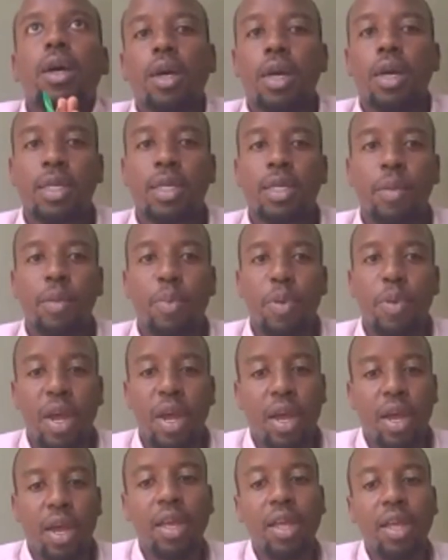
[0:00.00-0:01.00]
it's a
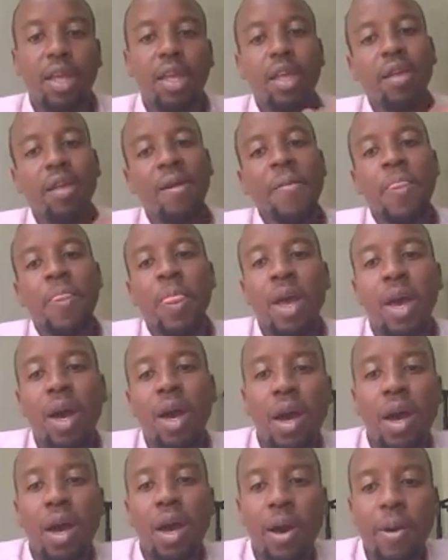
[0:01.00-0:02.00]
prayer.
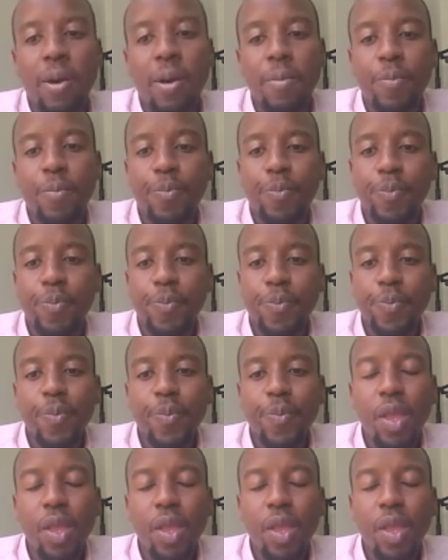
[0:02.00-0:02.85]
And